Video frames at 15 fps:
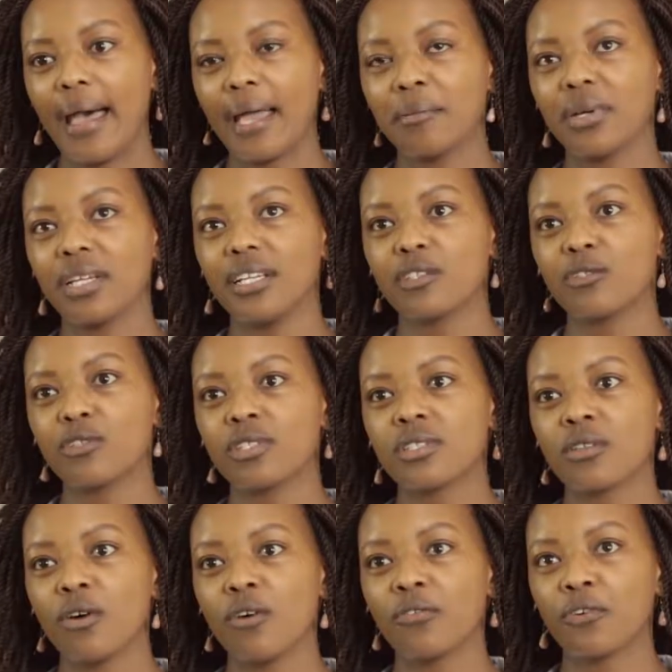I mean, it was,
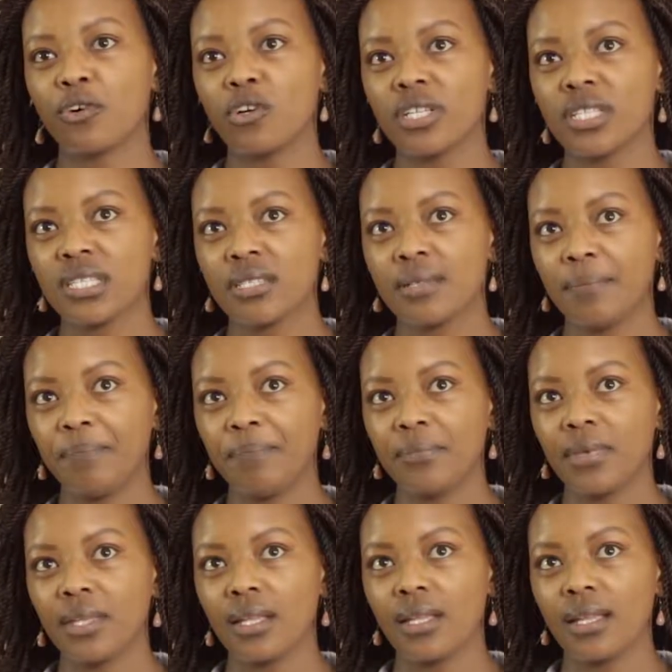of course,
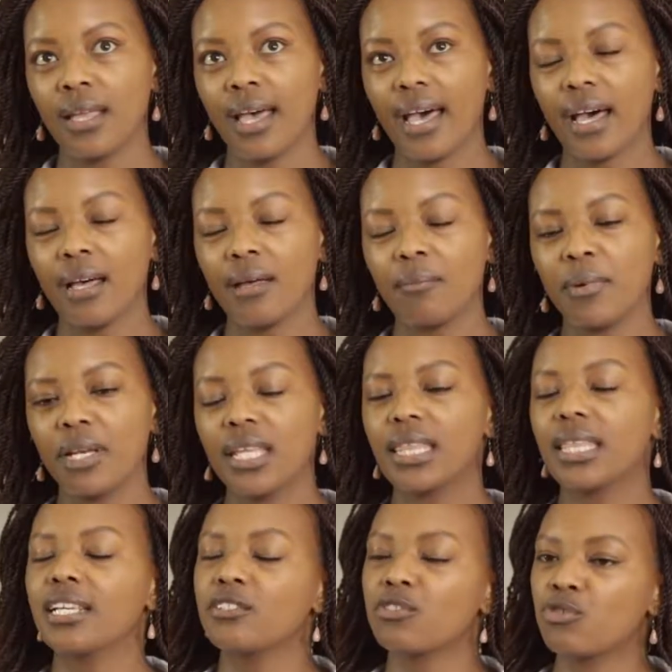many
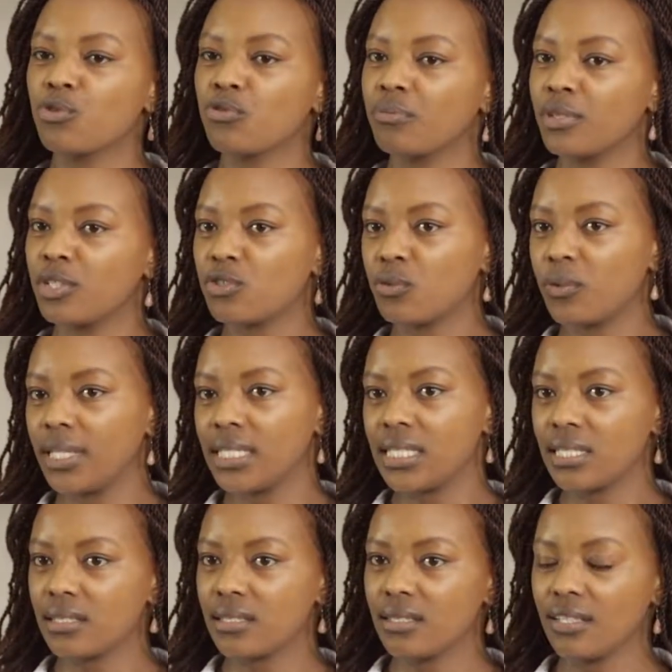things drove me towards
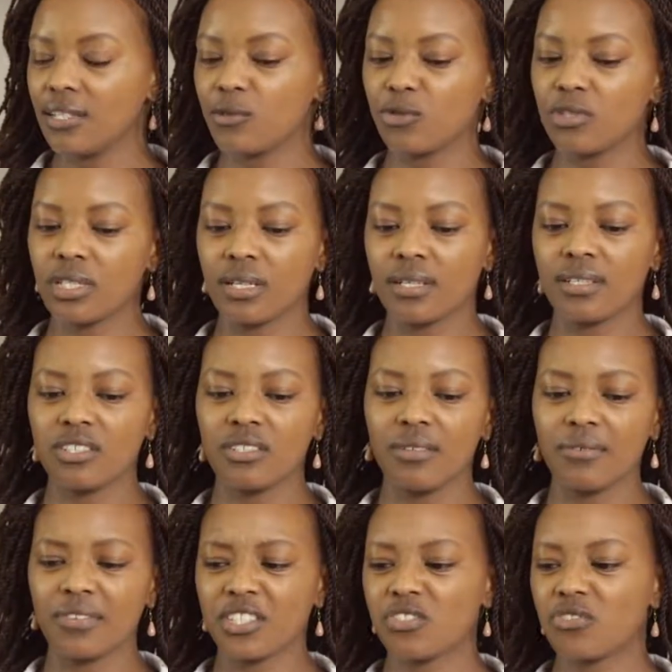it. It was a
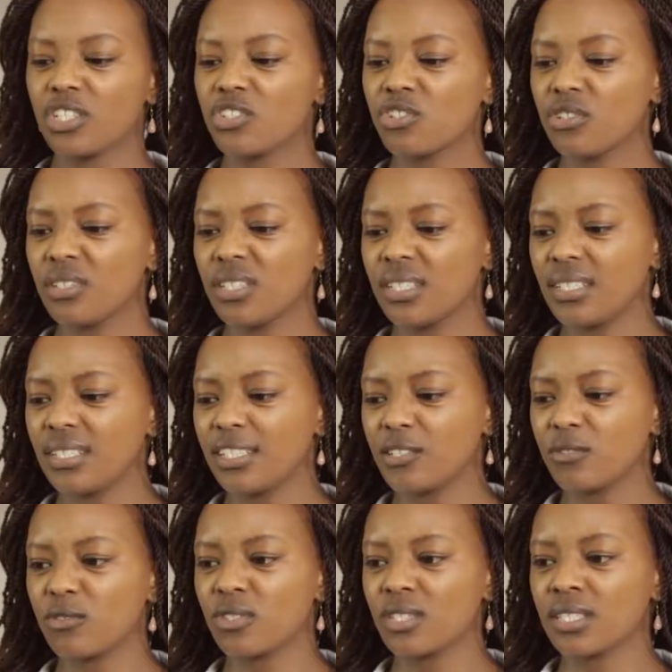frustration, it
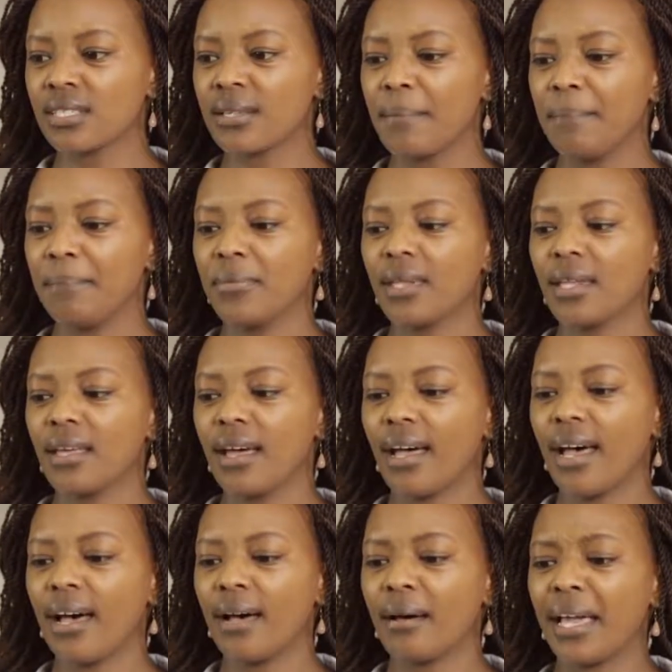was,
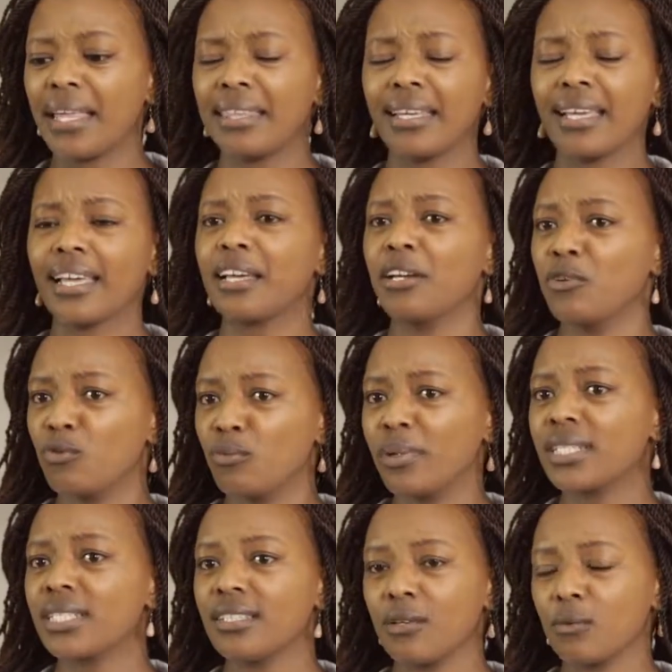I think I can do
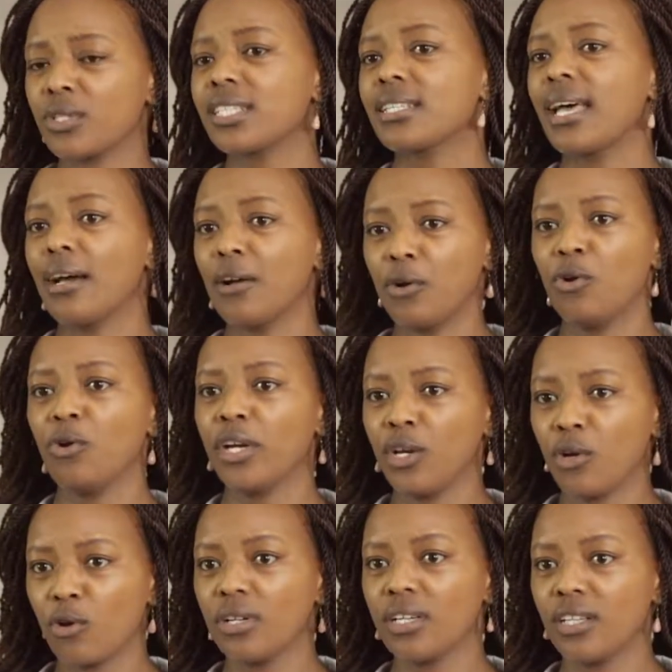better than what's going
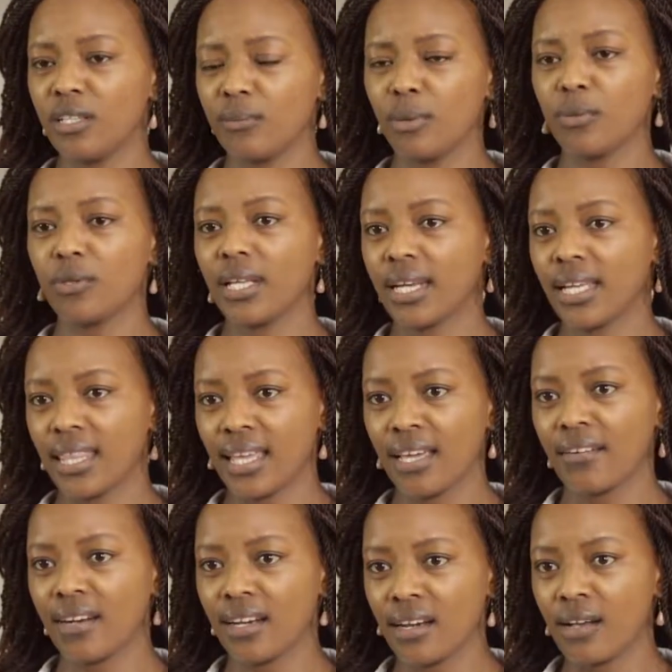on and the people that are
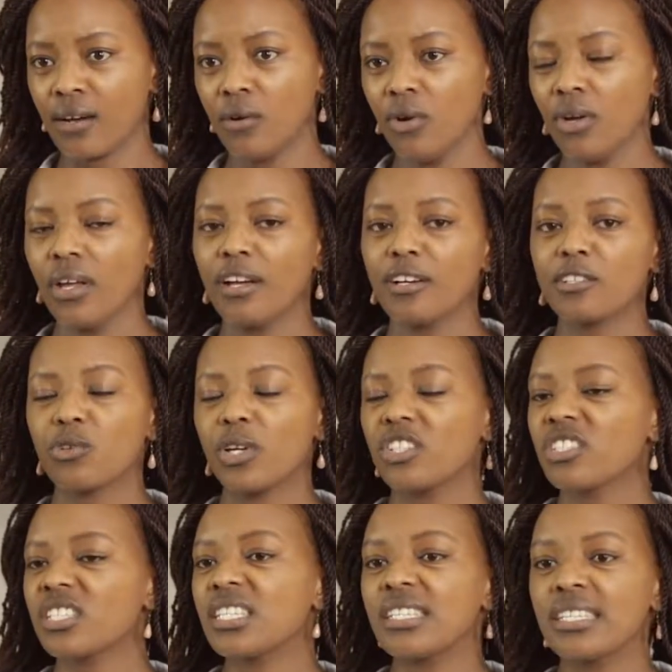there right now. So I
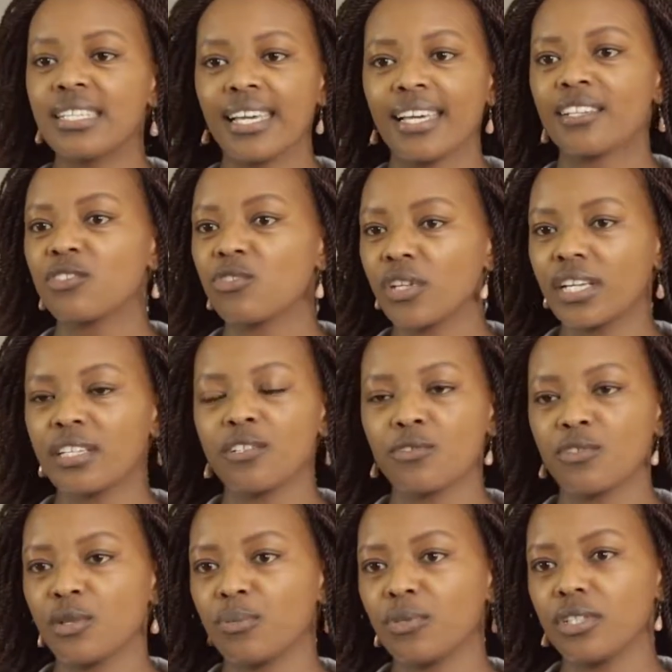just dared to get into
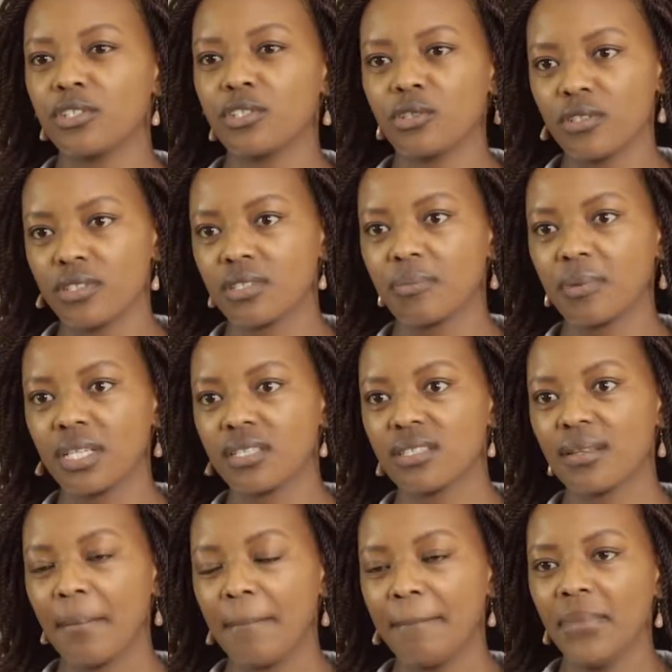the political space.
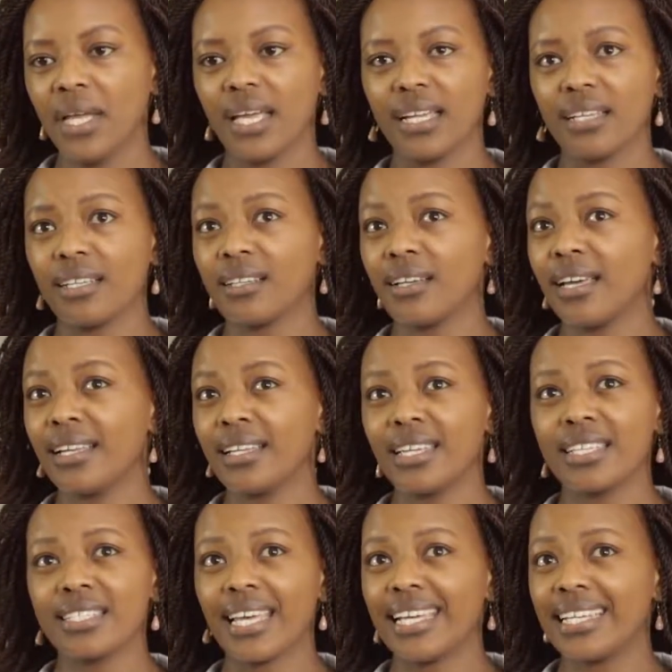And
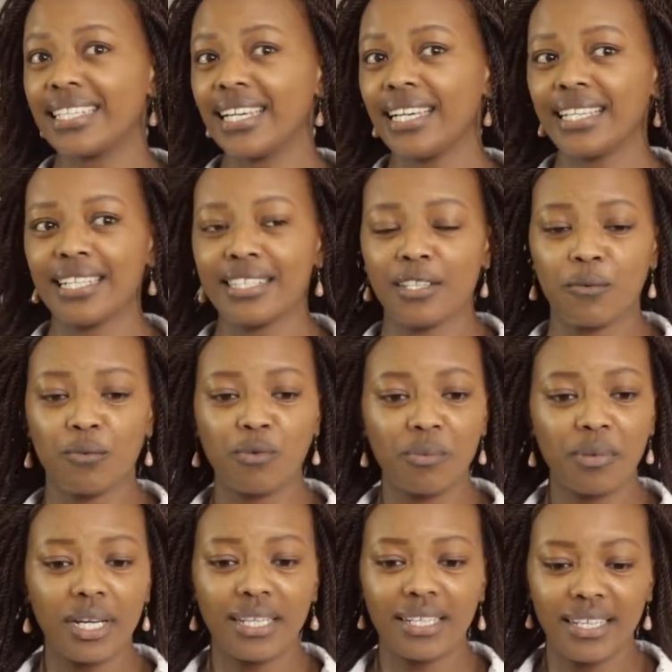yes, I dared as a
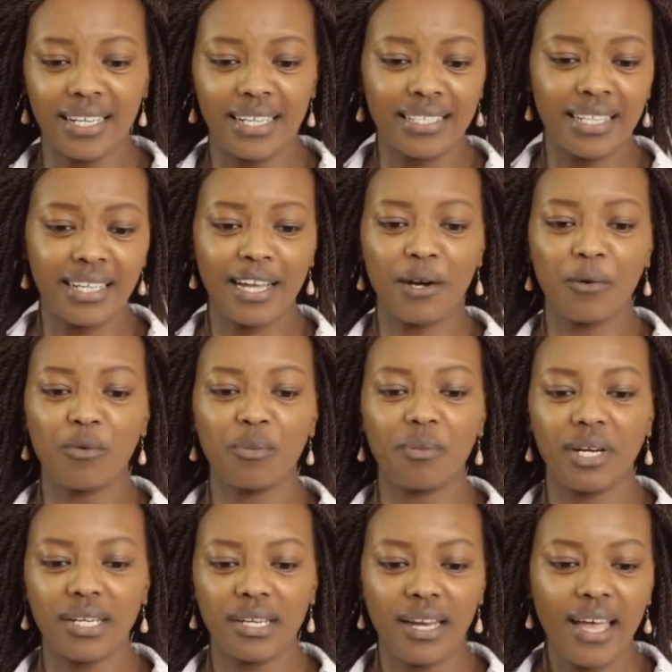woman and as a young
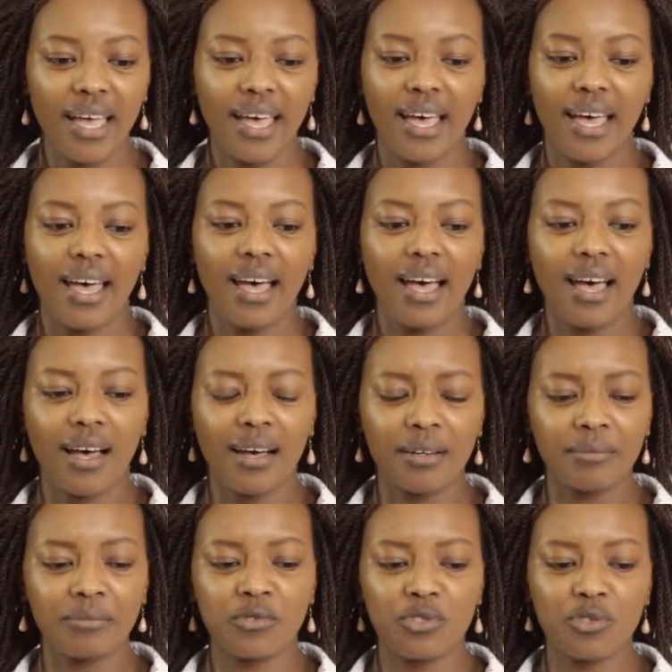woman.
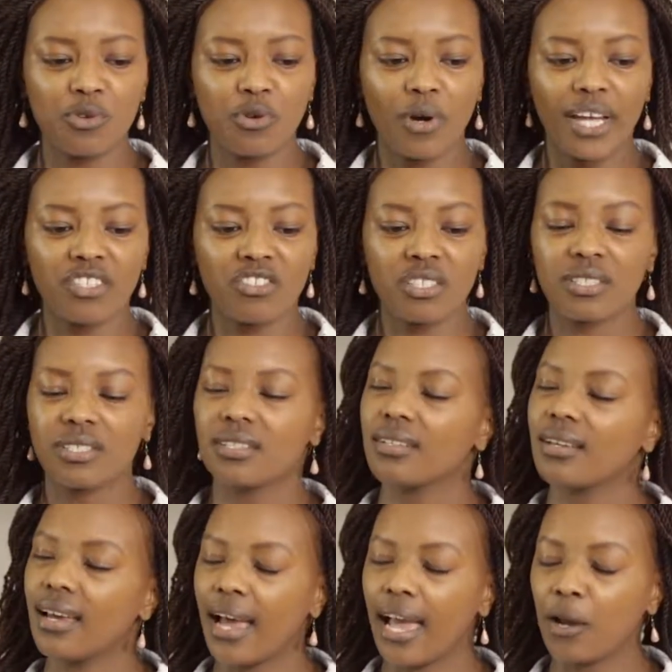So
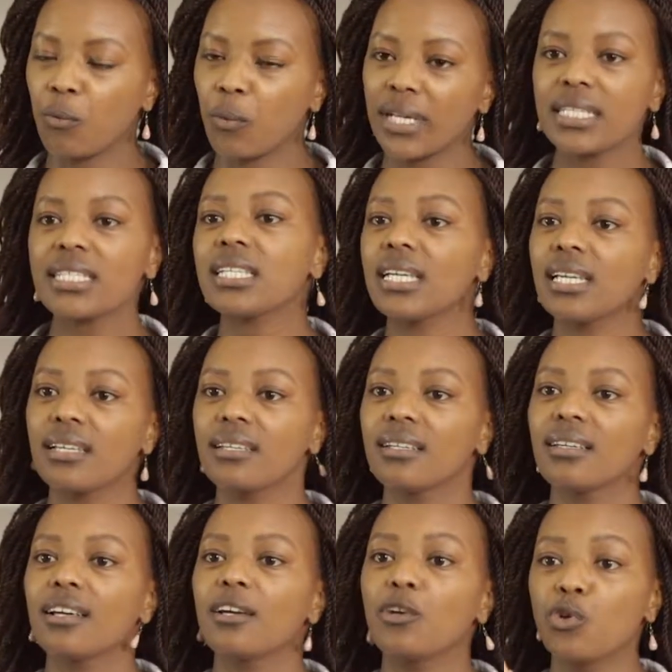I went
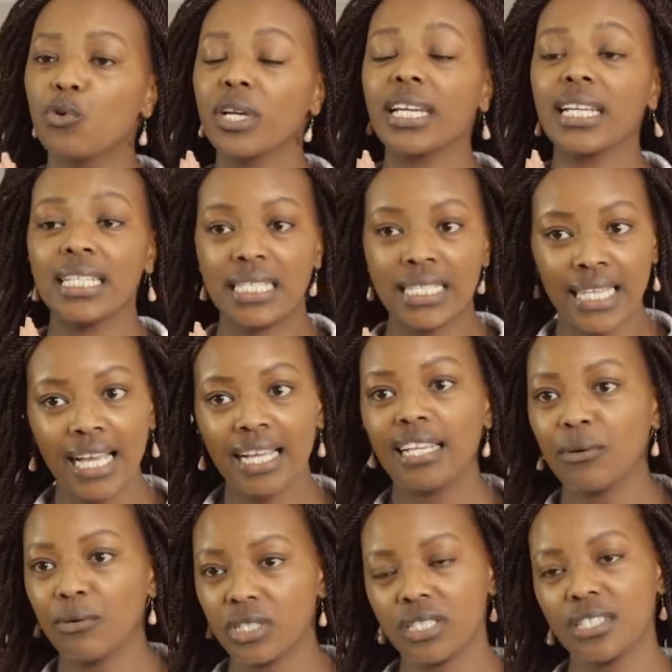in knowing exactly
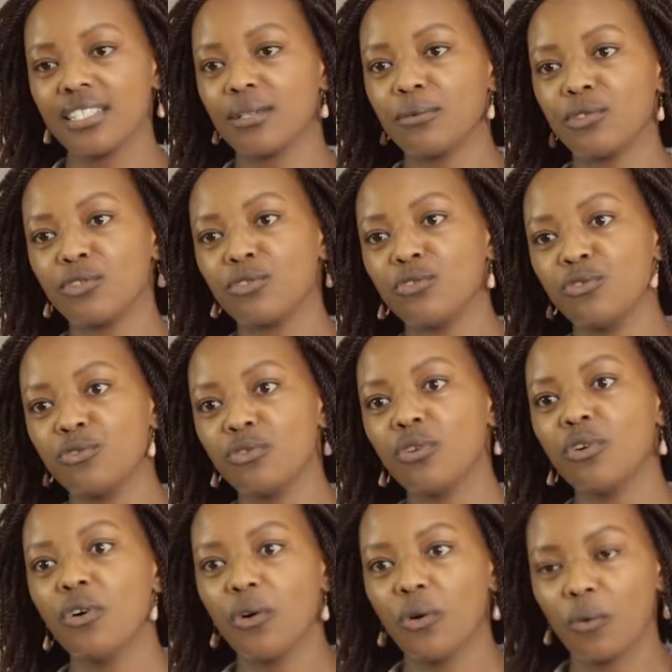what it is I want to do
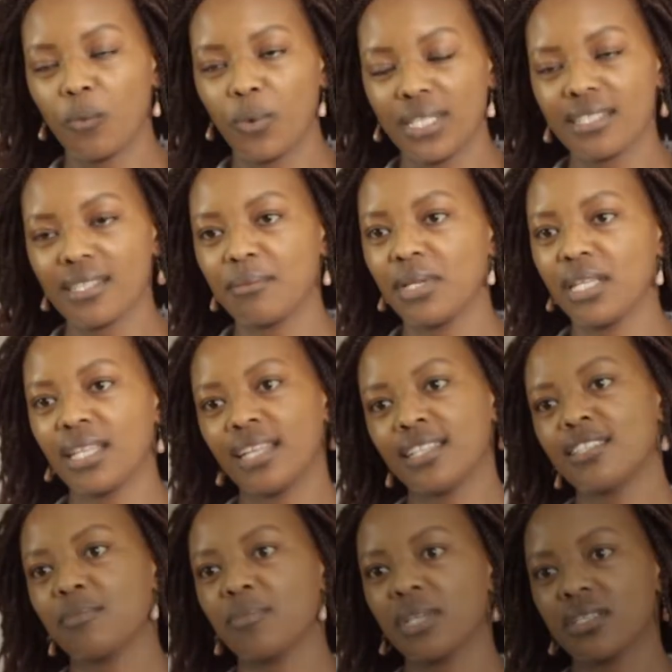once I'm in
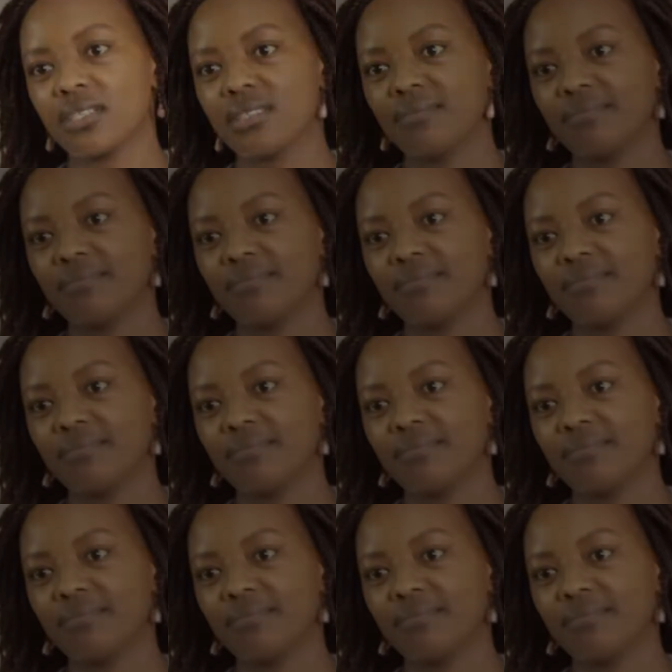that space.